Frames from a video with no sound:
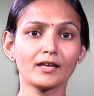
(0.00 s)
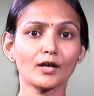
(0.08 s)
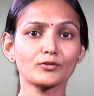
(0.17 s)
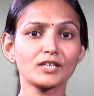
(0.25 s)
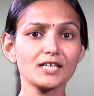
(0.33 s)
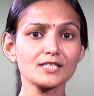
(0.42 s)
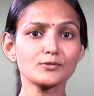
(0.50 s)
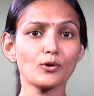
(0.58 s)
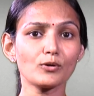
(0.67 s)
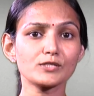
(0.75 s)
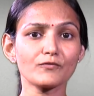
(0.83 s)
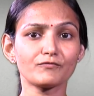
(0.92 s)
Now, these
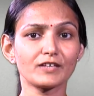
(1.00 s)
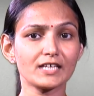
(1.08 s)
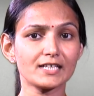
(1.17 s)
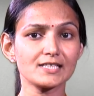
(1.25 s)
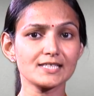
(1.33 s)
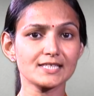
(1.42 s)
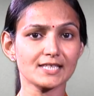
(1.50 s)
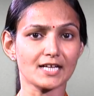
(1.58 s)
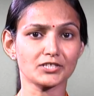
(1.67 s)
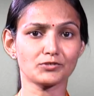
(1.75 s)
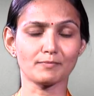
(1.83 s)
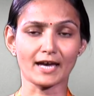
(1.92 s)
goals of fecal
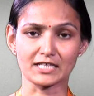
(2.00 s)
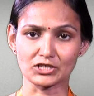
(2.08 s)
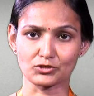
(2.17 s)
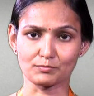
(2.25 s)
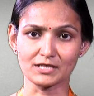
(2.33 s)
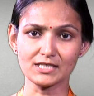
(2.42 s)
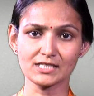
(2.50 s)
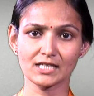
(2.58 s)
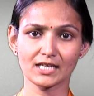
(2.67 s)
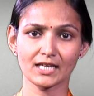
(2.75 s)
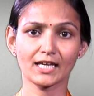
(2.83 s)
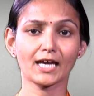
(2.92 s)
sludge management
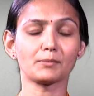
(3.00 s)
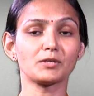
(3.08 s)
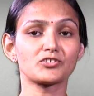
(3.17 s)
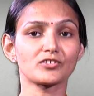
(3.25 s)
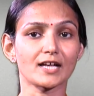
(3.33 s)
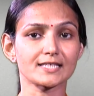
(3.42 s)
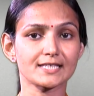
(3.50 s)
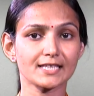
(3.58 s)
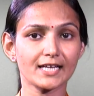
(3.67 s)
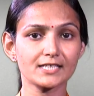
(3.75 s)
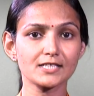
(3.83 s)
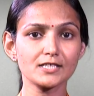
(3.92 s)
can be
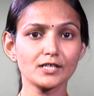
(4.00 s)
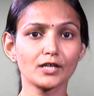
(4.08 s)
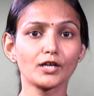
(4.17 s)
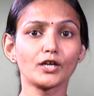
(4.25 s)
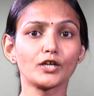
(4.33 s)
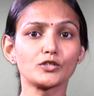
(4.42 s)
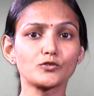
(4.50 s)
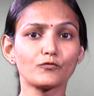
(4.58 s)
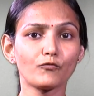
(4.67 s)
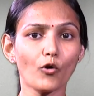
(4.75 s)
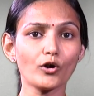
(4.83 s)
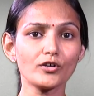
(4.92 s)
translated into
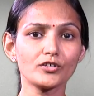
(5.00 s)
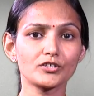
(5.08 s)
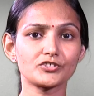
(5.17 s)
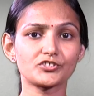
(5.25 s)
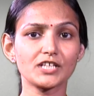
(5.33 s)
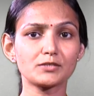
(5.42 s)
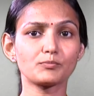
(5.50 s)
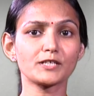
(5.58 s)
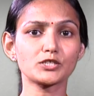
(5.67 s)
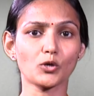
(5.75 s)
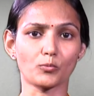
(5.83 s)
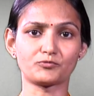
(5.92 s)
4
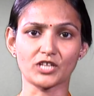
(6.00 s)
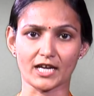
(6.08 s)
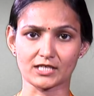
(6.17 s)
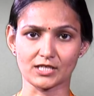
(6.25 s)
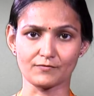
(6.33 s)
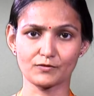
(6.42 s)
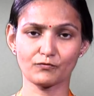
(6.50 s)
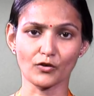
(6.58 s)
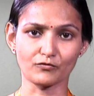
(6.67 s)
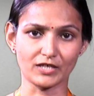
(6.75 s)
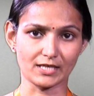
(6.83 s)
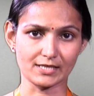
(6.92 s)
treatment objectives
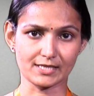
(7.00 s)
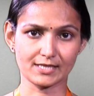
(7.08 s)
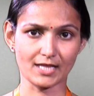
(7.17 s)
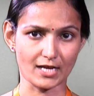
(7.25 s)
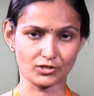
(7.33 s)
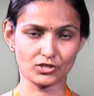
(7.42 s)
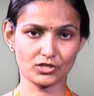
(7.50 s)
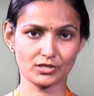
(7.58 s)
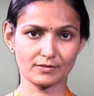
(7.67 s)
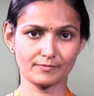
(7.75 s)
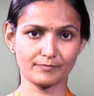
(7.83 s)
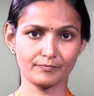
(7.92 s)
for fecal
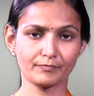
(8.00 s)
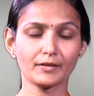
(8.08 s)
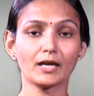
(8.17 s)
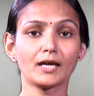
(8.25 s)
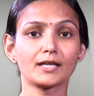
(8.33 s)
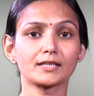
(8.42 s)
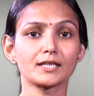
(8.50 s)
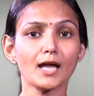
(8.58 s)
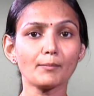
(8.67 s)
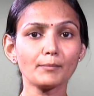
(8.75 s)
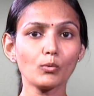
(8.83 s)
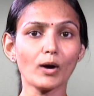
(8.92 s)
sludge. The
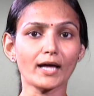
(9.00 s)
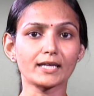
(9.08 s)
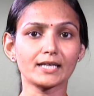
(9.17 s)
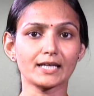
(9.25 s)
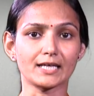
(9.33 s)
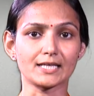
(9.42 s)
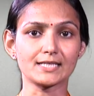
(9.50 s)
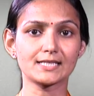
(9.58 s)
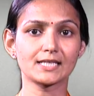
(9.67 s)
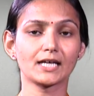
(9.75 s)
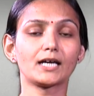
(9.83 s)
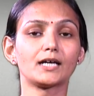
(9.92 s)
number 1
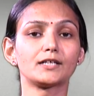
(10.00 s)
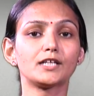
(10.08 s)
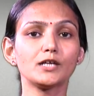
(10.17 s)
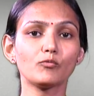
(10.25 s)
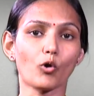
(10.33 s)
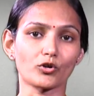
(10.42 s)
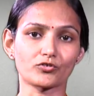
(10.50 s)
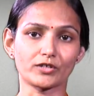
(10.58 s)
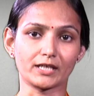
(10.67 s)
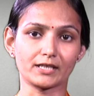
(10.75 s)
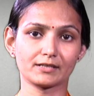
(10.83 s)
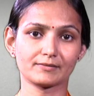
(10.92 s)
is
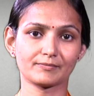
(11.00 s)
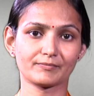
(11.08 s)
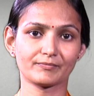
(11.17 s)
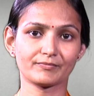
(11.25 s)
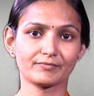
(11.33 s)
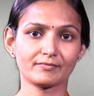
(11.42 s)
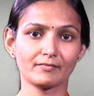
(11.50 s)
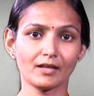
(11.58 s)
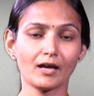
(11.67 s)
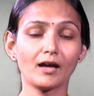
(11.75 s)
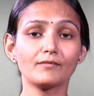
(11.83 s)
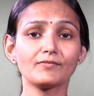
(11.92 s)
dewatering.
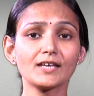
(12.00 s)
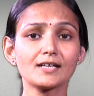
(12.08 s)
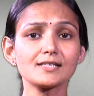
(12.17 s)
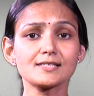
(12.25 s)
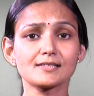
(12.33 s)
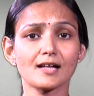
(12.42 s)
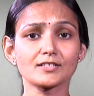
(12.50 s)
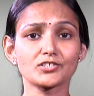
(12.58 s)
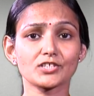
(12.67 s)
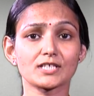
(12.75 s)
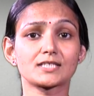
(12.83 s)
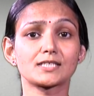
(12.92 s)
Fecal sludge
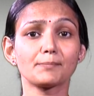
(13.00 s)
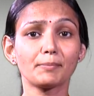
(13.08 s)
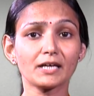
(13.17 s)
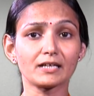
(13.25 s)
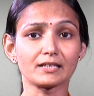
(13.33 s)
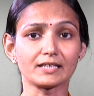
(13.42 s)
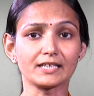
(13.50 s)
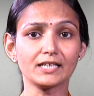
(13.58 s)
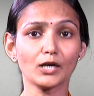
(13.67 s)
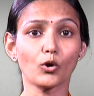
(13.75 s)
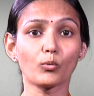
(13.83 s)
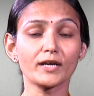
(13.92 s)
is
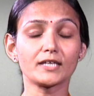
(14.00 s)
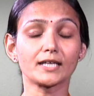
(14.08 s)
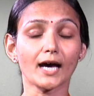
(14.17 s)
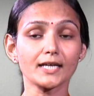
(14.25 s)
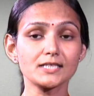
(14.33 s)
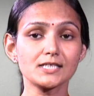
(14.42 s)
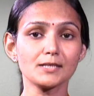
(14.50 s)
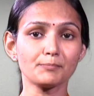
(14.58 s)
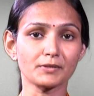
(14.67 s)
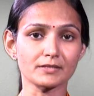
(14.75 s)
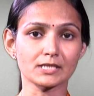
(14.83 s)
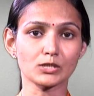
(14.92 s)
typically over
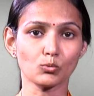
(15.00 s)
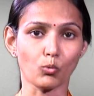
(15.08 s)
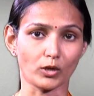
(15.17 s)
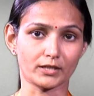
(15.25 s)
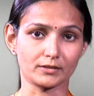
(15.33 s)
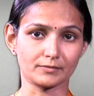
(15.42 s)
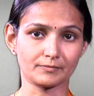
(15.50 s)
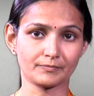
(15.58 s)
90% water.